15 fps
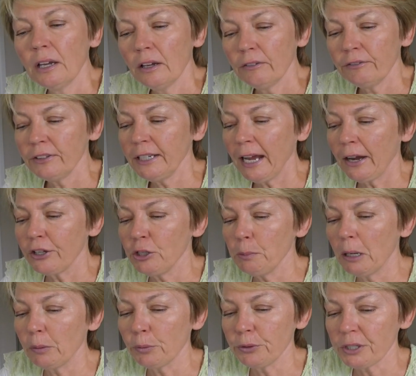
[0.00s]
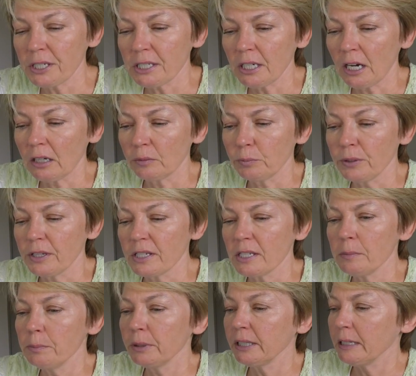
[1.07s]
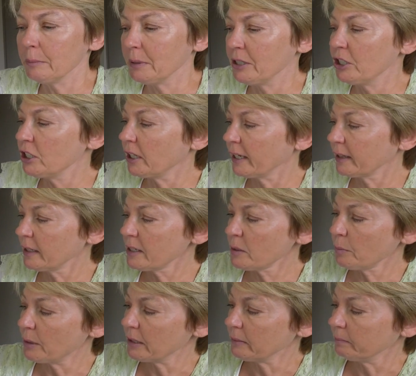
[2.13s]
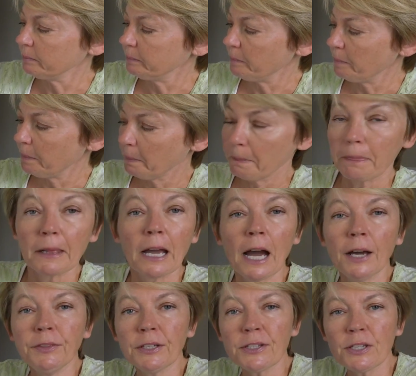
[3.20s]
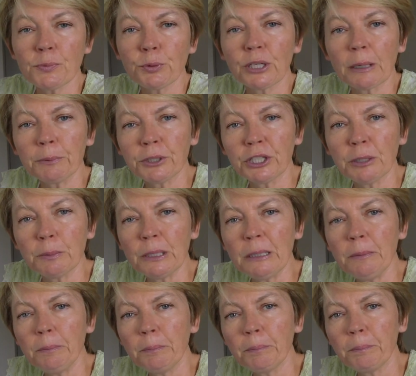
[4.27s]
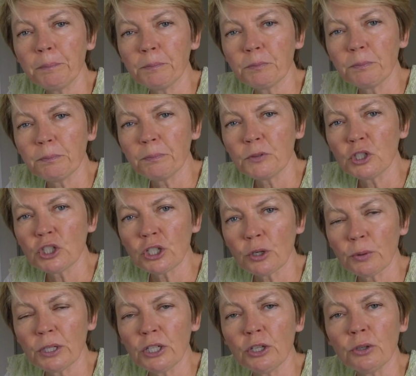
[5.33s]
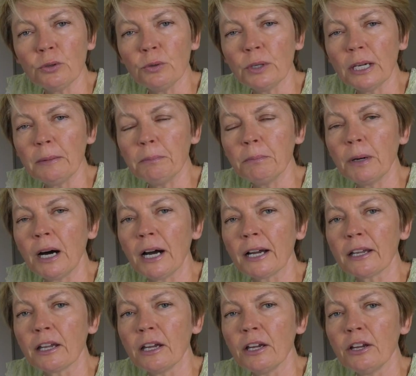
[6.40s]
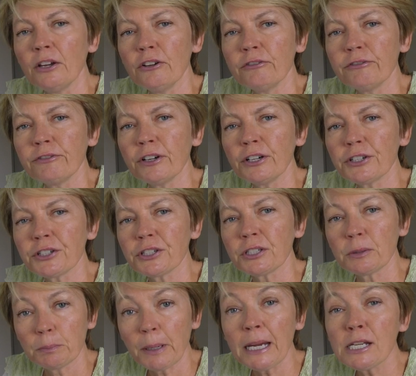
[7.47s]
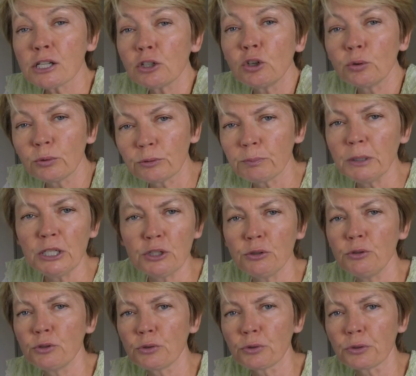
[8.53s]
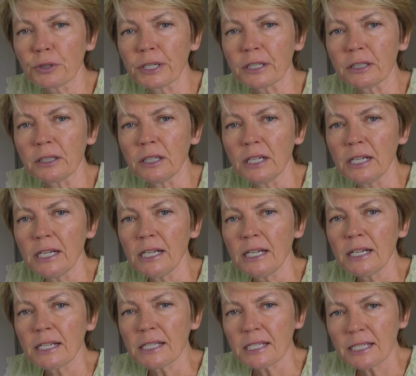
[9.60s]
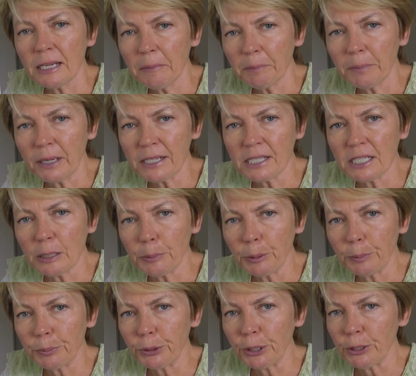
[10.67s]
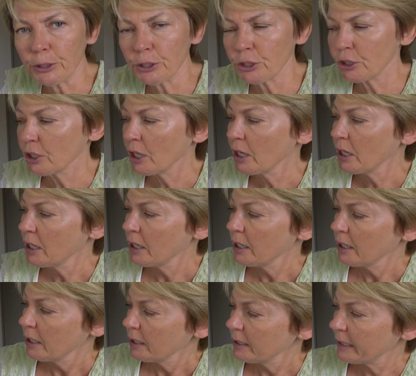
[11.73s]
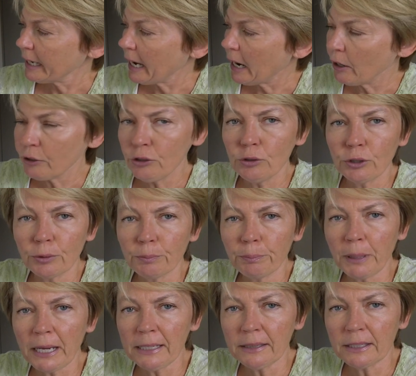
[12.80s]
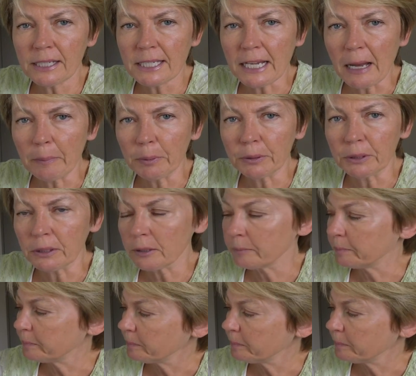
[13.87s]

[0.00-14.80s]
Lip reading: For now, you might want to start with a simple image like this one. And this is what I'm going to be showing you in my first Paint Along With Me tutorial, a step-by-step approach to how you can paint this apple.